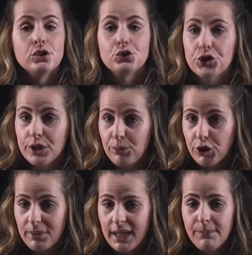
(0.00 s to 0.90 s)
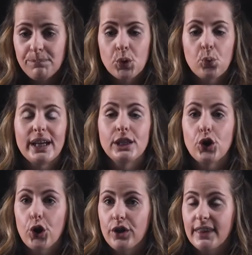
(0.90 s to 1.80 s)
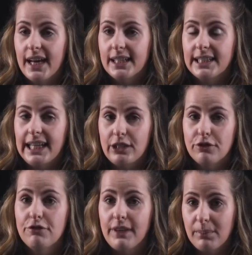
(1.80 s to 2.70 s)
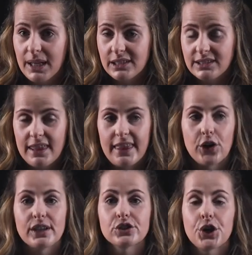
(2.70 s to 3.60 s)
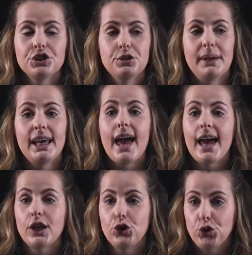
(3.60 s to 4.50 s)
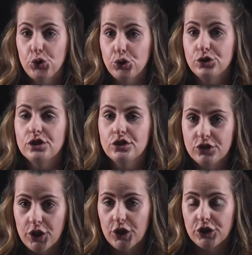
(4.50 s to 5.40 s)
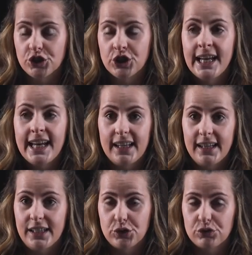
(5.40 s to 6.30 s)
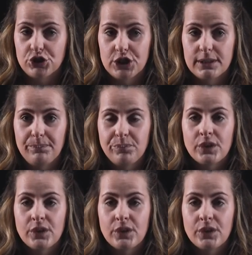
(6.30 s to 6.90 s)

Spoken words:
During puberty, we know that in females, there is going to be a huge surge in estrogen.